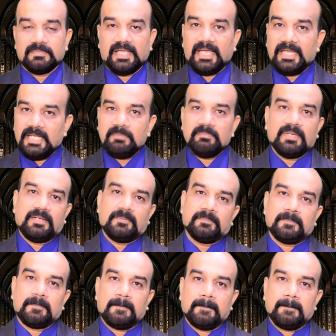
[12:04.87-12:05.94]
Any man.
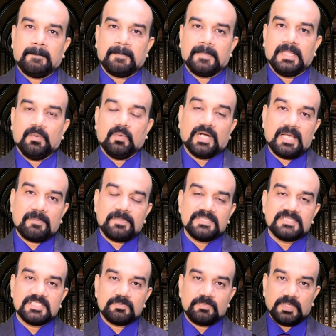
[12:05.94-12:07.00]
What
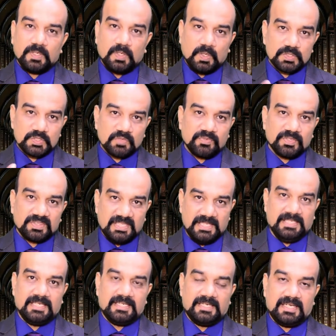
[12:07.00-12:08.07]
happens is, because of your
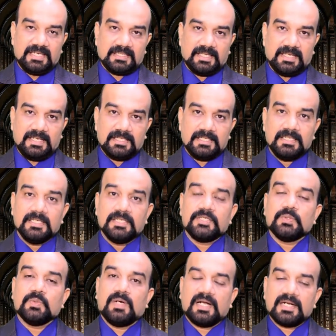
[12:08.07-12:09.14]
thinking like that,
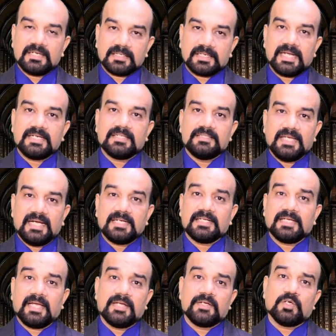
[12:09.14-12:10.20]
you attract
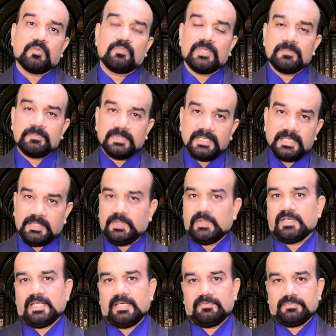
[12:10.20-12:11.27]
that kind of people in
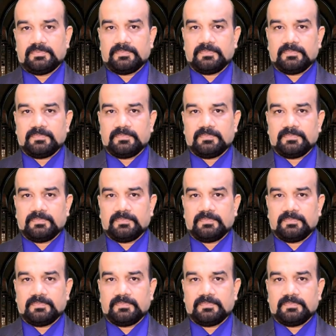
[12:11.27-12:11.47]
your life.